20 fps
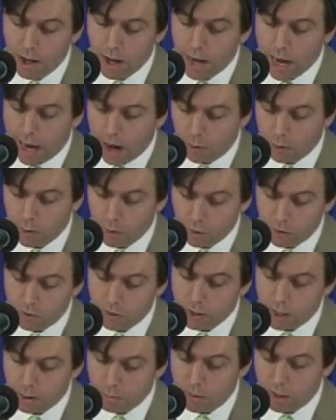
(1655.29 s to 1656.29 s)
how those
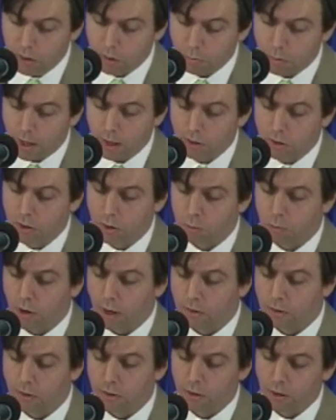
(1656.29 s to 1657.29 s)
CME spot cheese
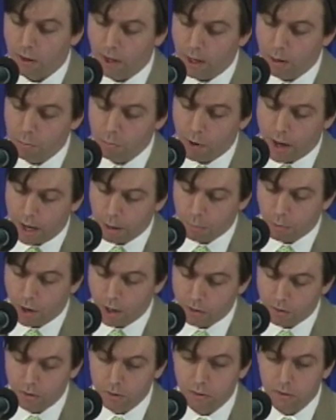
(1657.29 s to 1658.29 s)
prices could impact
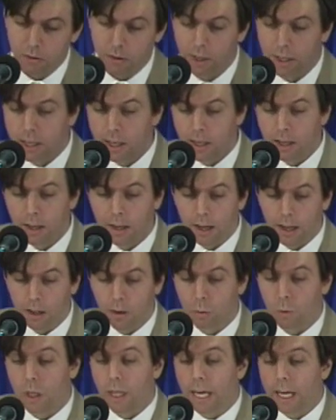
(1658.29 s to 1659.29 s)
prices in
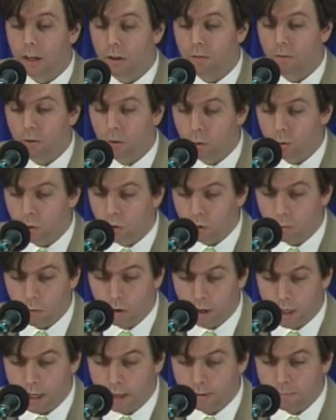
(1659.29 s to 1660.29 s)
the related futures
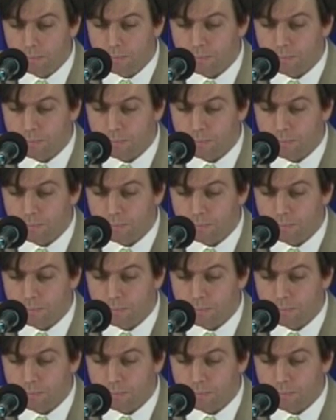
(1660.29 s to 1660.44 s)
market.